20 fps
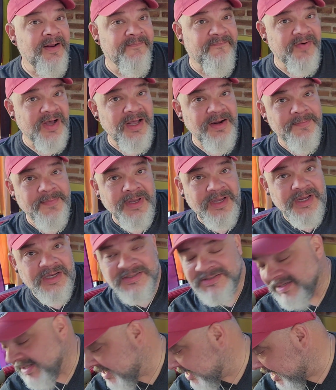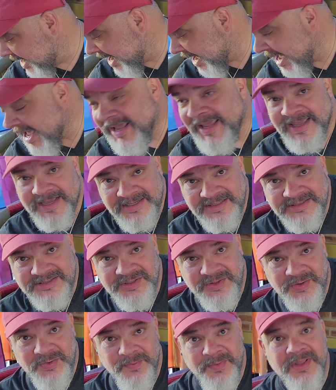of fun because then I get
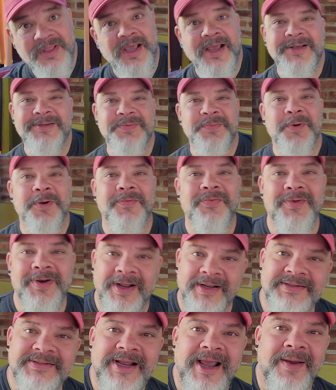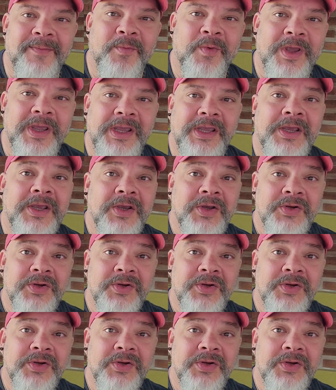to be the expert the next time we